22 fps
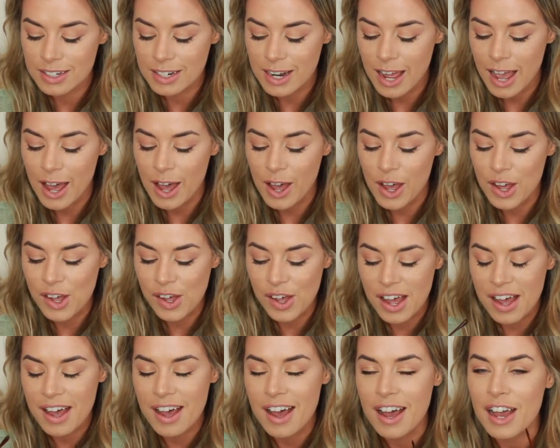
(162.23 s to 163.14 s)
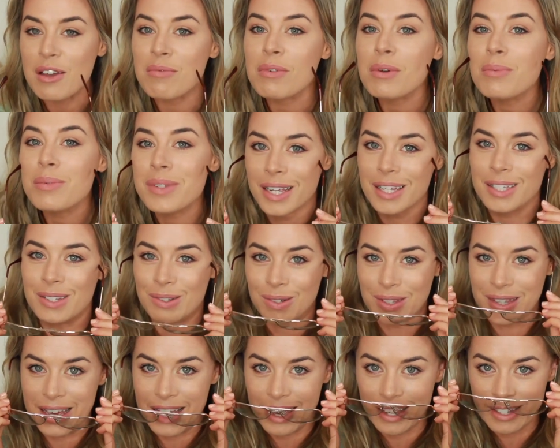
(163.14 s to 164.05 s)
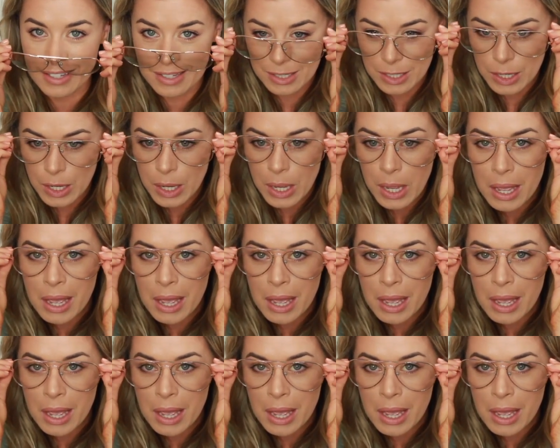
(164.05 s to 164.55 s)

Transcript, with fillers: Now, I'm obsessed with these.